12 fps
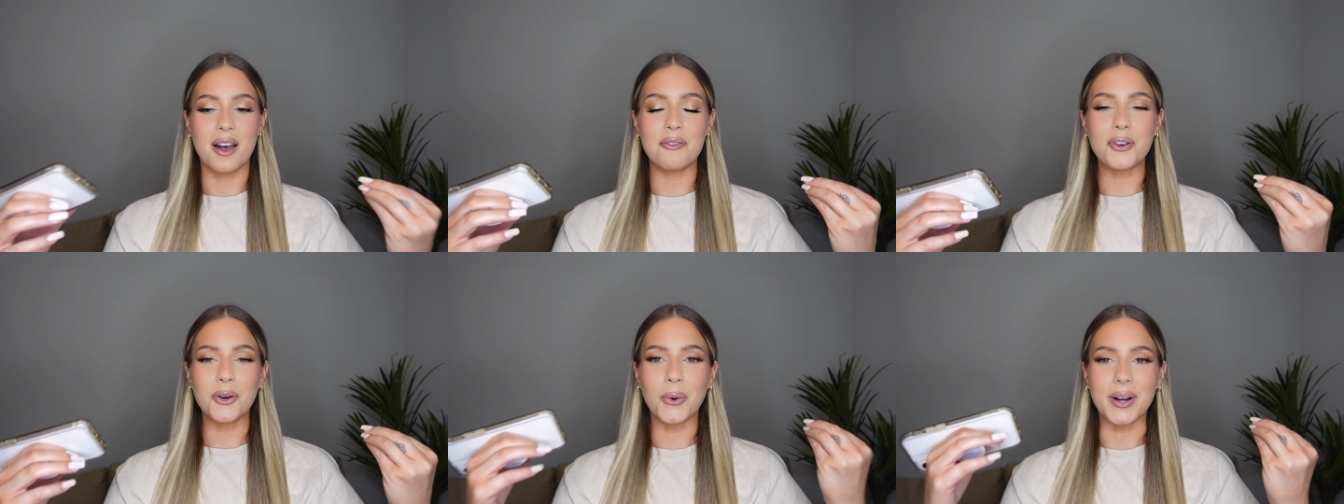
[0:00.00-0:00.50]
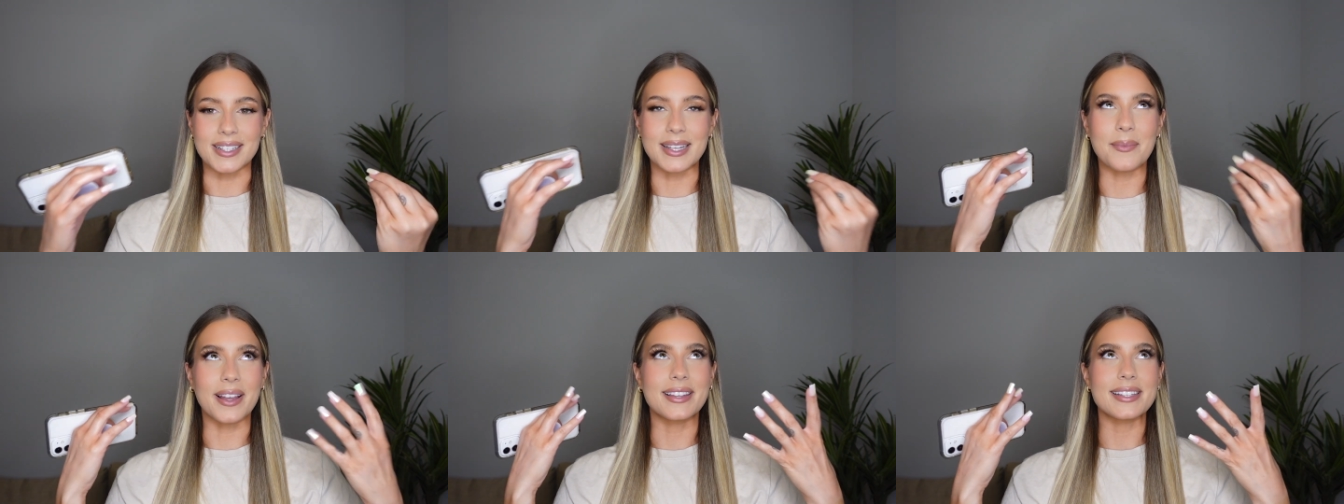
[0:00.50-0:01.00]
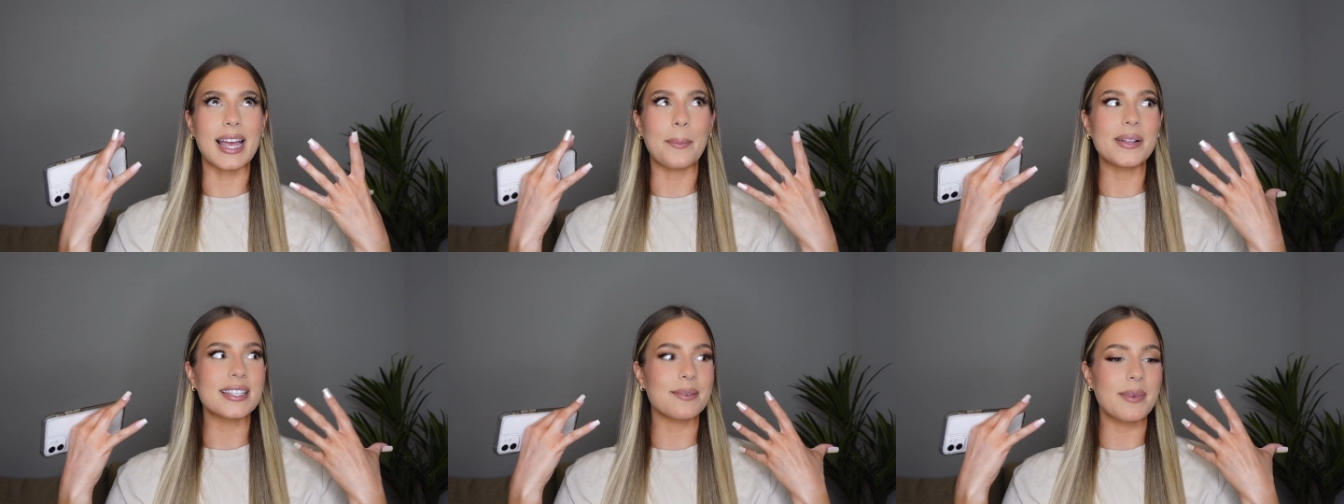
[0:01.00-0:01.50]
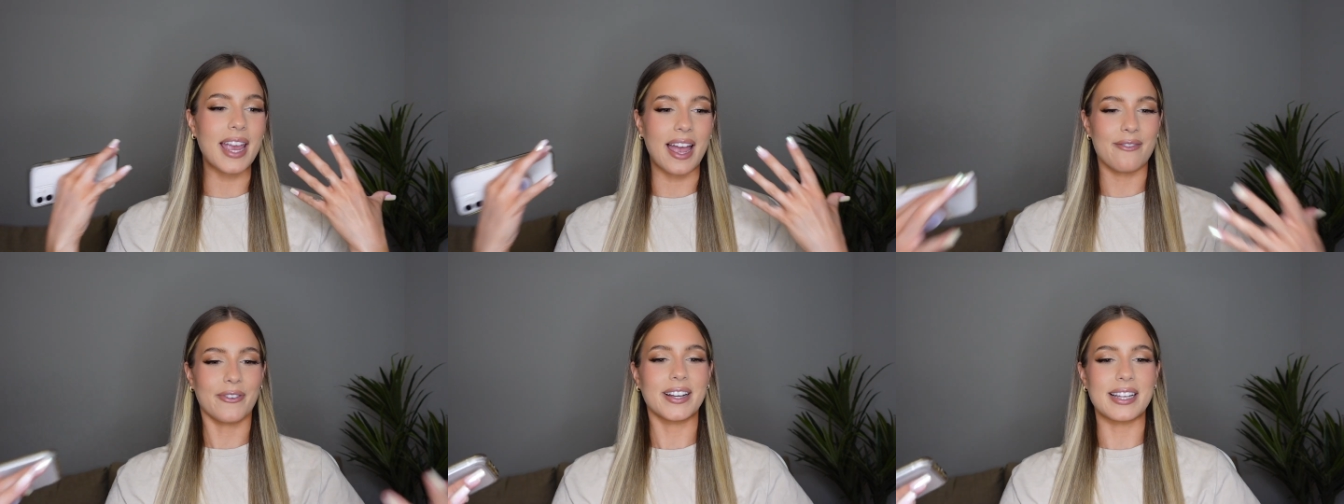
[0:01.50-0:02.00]
Of course, I'm like, this happens to me
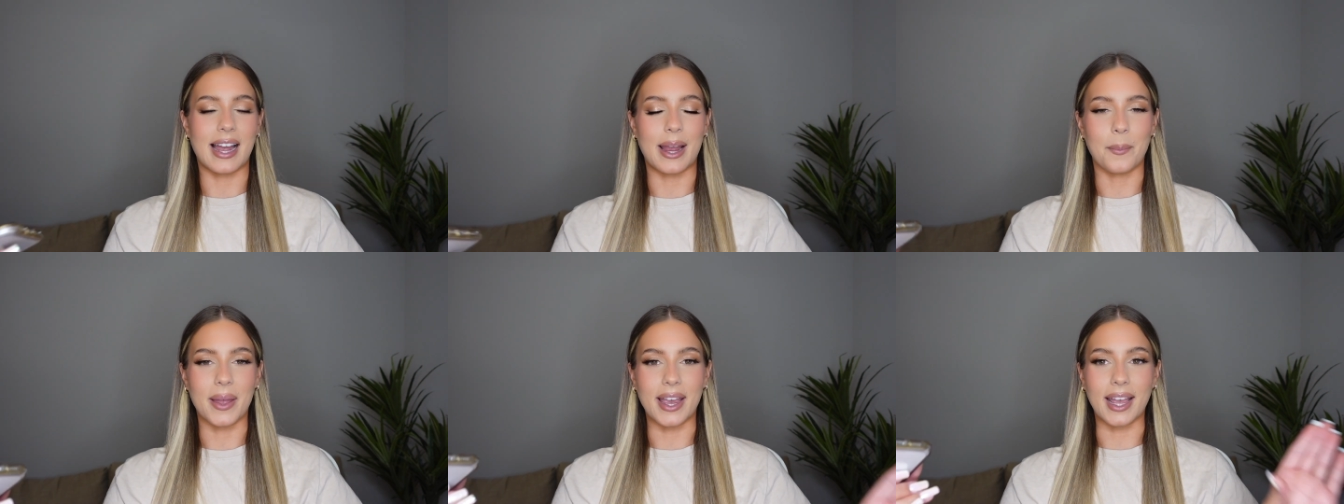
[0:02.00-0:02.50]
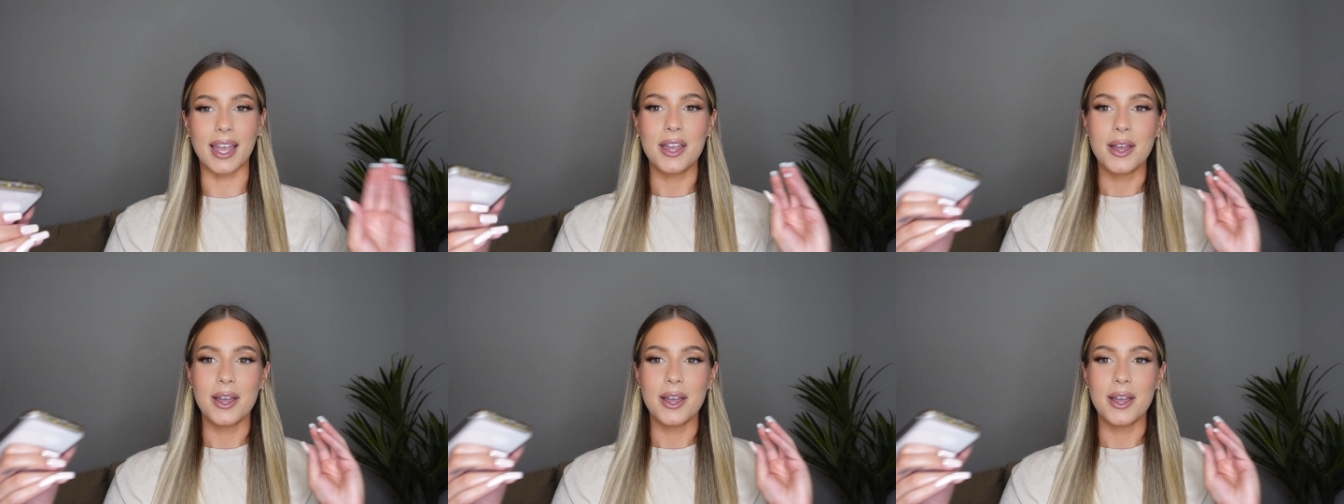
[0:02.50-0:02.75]
every time. Like